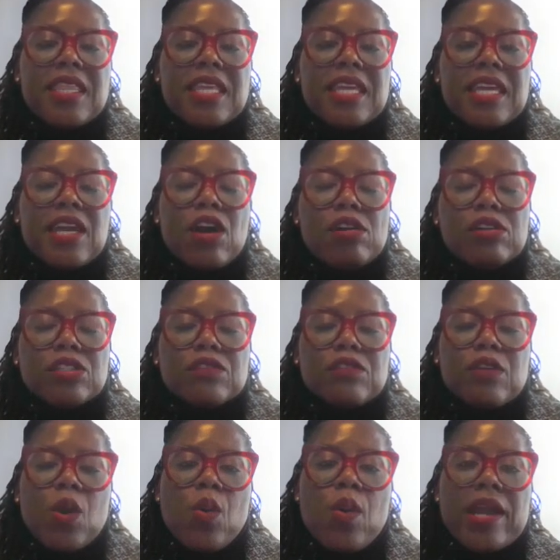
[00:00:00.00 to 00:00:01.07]
I think it
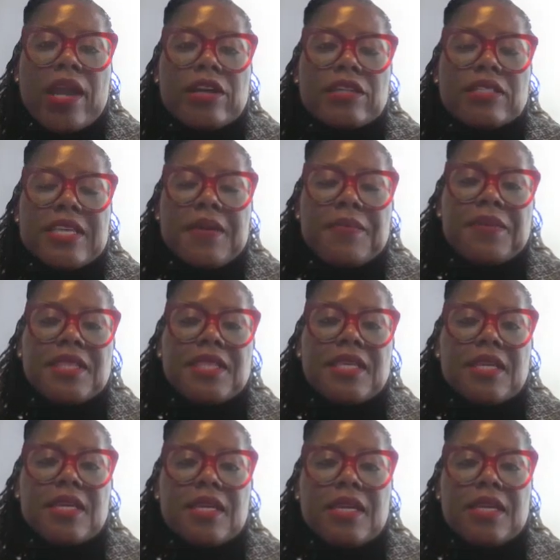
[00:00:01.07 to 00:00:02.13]
also requires
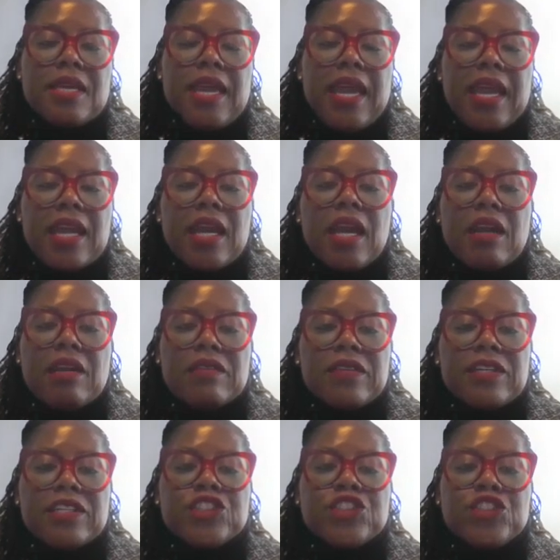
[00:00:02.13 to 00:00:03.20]
empathy and
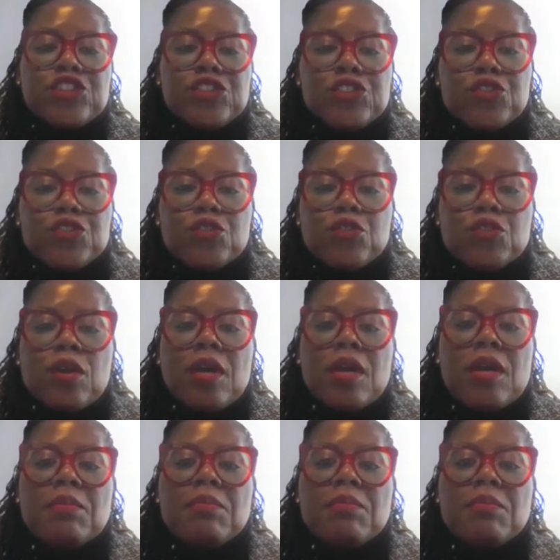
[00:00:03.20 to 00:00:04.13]
courage to